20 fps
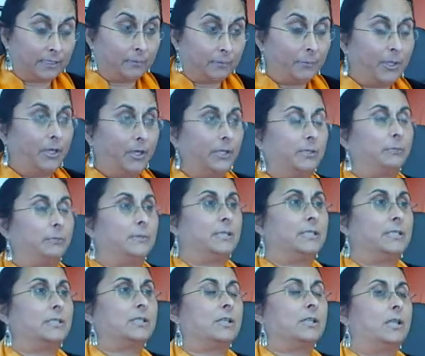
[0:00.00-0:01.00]

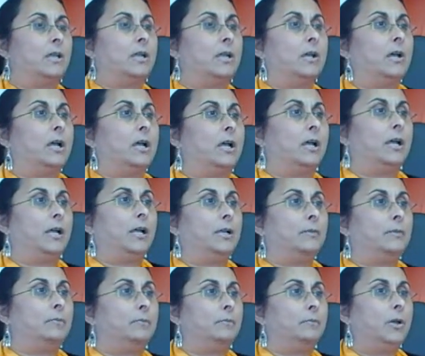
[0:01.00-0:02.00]
departments,
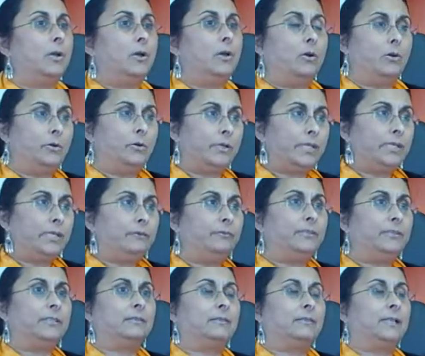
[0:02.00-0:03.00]
or
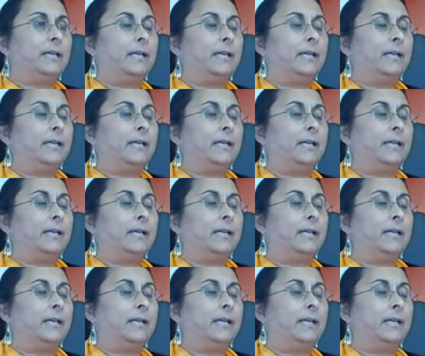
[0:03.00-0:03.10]
even